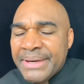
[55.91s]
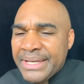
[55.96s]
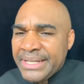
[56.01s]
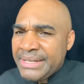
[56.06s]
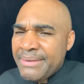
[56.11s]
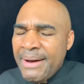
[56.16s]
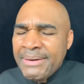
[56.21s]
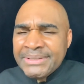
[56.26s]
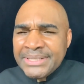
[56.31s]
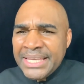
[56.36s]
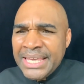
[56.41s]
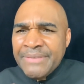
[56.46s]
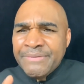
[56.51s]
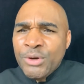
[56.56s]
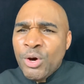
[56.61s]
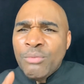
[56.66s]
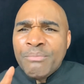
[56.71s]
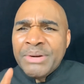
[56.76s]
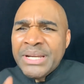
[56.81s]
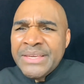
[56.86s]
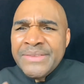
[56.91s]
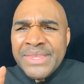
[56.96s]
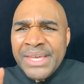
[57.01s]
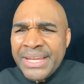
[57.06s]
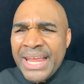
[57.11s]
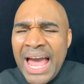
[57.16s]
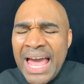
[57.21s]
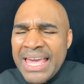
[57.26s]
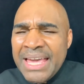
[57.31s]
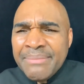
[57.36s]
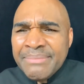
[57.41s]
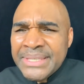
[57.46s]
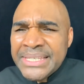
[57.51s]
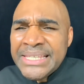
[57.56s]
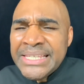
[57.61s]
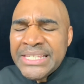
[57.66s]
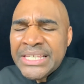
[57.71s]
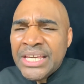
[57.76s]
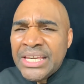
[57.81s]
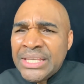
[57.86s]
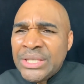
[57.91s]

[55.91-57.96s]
The Bible says, if you don't believe that I am he,